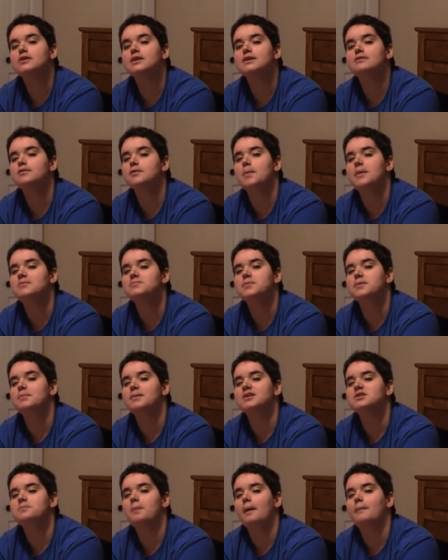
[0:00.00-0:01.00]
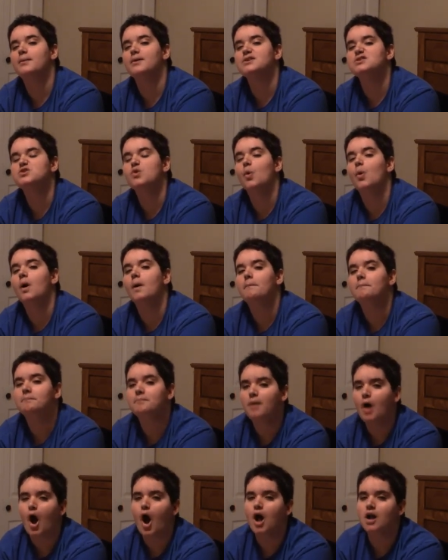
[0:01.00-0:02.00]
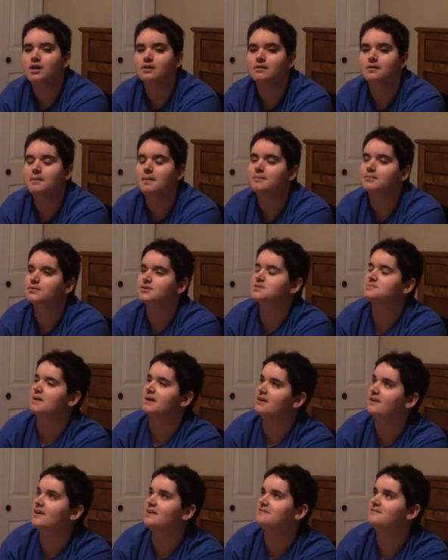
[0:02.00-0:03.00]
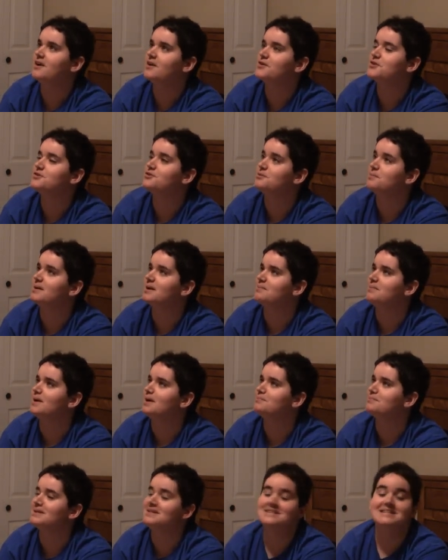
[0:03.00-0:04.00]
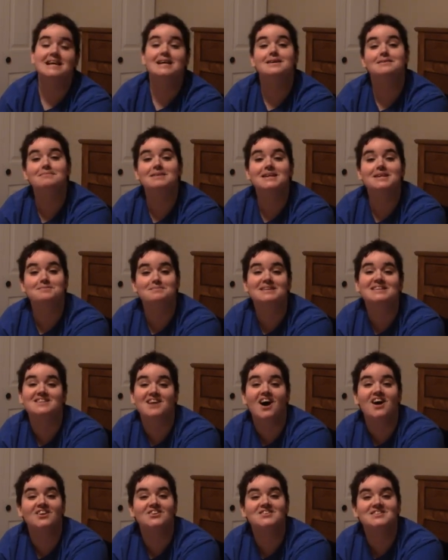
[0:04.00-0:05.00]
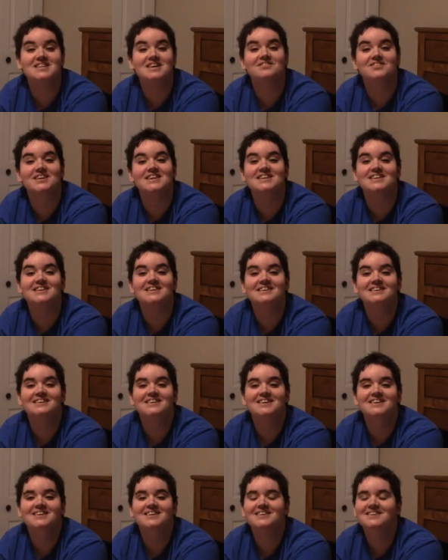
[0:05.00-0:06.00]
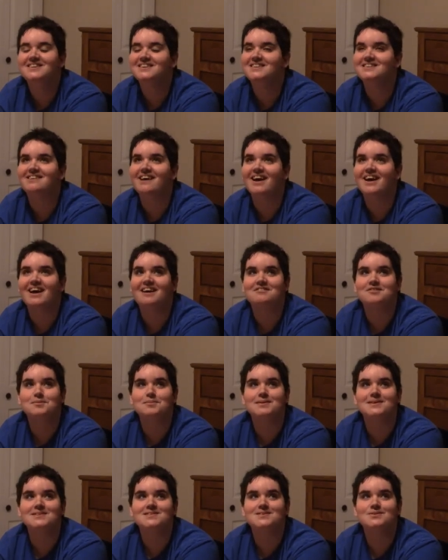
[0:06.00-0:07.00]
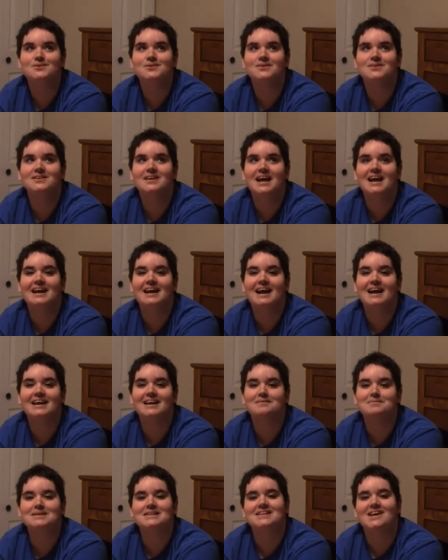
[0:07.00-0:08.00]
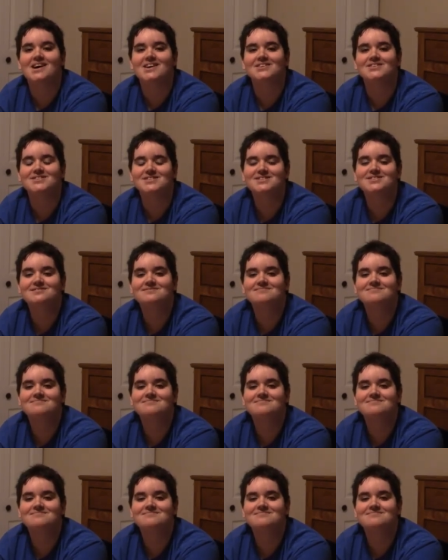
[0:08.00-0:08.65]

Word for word: really remember much of my preschool. All I remember is my grandfather used to pick me up and take me to McDonald's every day after preschool, and I get McDonald's.